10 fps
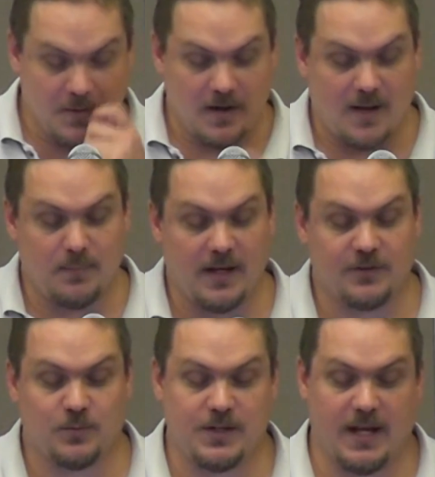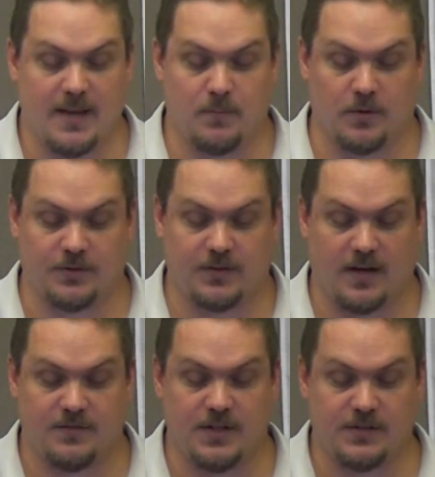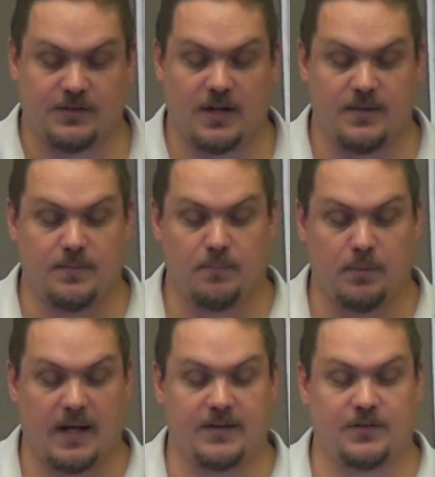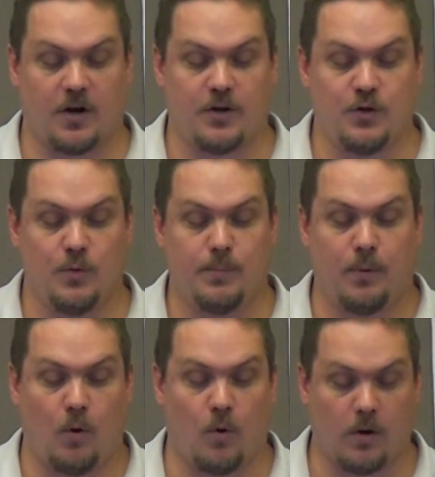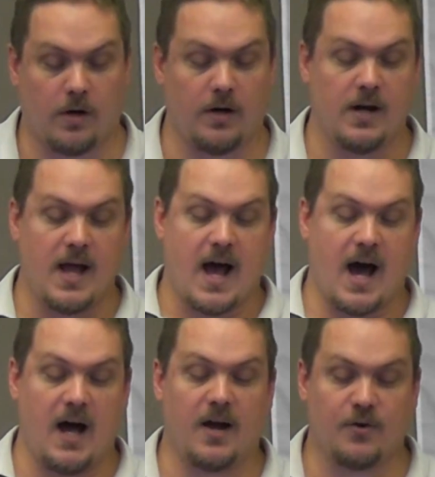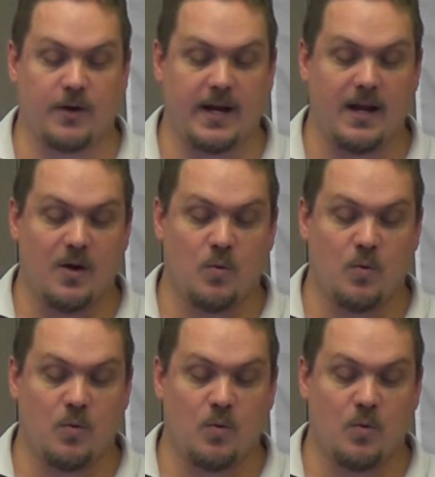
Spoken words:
You're not blessed when you get more stuff. Jesus said, blessed are you poor, hungry,